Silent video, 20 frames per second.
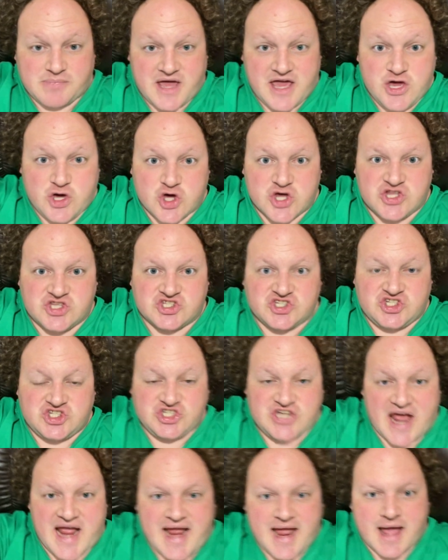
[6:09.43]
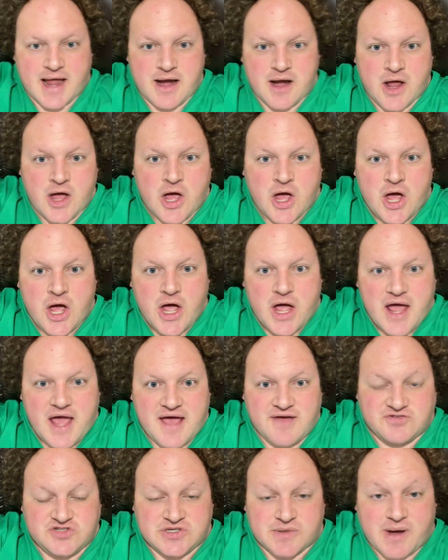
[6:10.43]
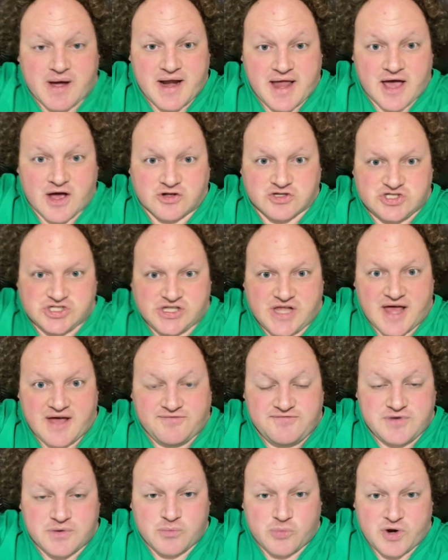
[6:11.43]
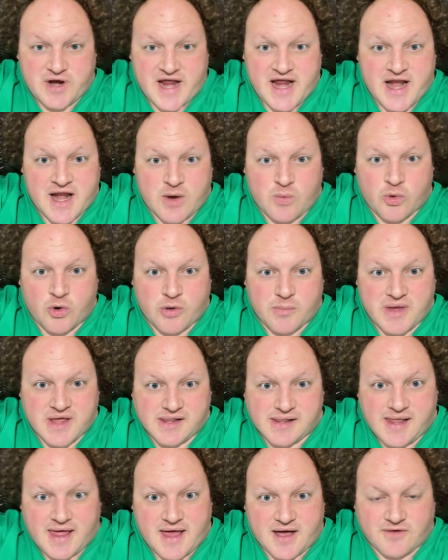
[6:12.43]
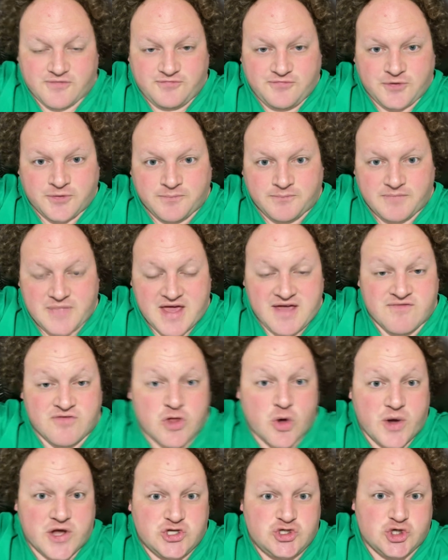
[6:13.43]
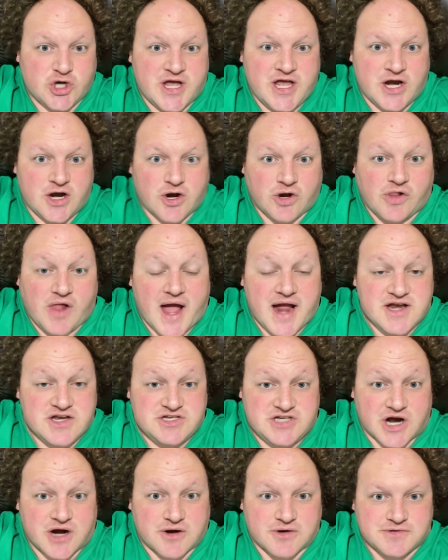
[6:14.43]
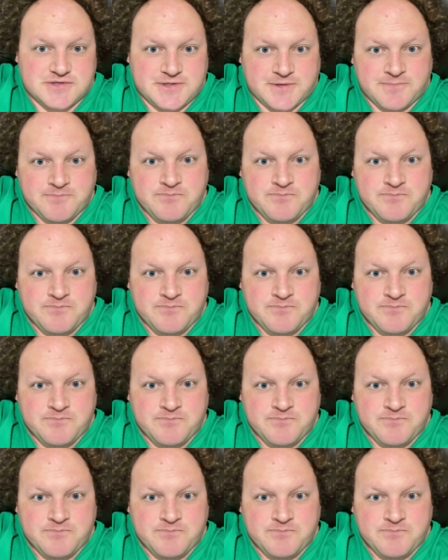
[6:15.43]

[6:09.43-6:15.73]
He couldn't stand if somebody else left him when he didn't want to be left, even though he treated her like dirt.